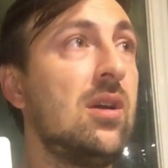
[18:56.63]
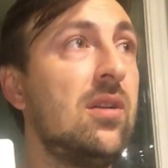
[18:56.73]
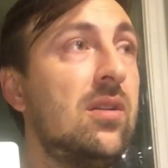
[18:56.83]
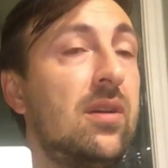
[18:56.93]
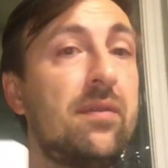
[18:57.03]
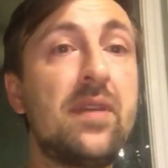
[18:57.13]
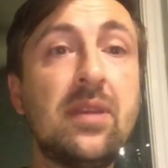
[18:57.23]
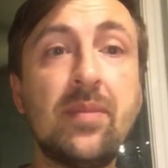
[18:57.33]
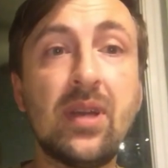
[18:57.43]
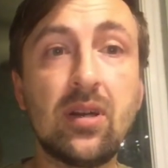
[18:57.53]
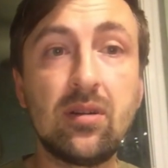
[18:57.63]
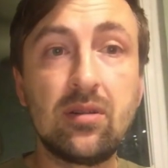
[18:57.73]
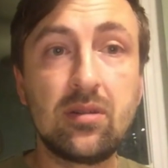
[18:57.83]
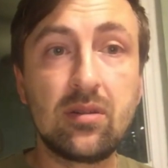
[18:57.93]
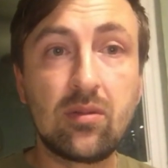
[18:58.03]
the female
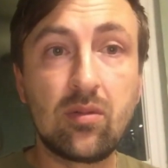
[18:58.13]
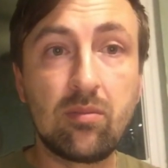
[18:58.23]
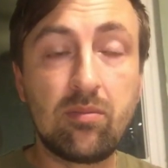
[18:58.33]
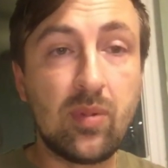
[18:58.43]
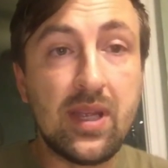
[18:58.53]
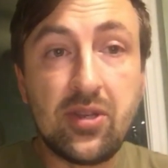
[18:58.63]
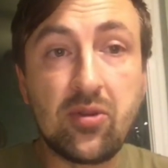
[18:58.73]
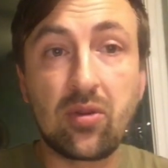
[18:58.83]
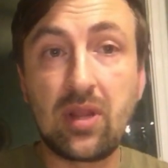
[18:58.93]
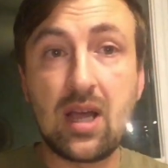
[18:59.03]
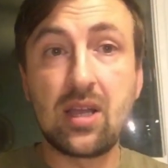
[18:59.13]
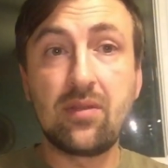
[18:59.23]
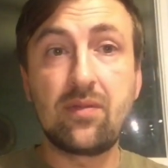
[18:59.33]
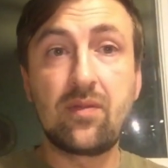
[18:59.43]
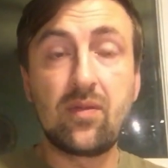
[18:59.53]
in your
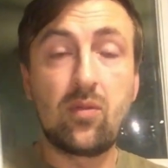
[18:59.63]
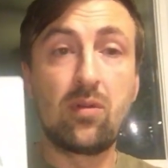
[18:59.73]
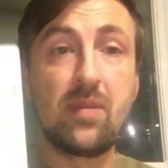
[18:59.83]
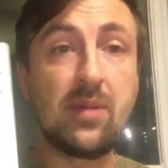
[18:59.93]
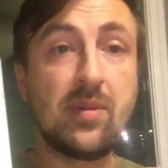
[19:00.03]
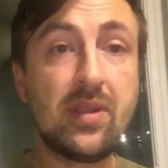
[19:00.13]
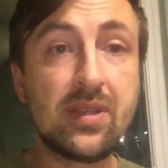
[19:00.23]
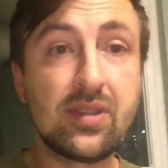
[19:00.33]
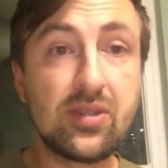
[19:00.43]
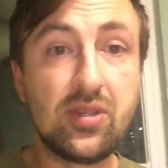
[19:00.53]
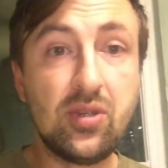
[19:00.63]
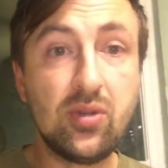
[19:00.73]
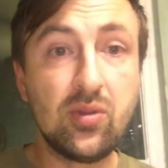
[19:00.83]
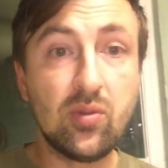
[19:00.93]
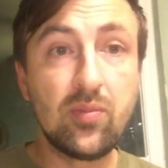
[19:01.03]
life, or maybe this is
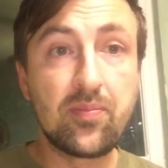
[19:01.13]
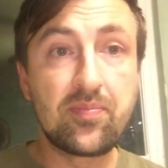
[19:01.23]
you,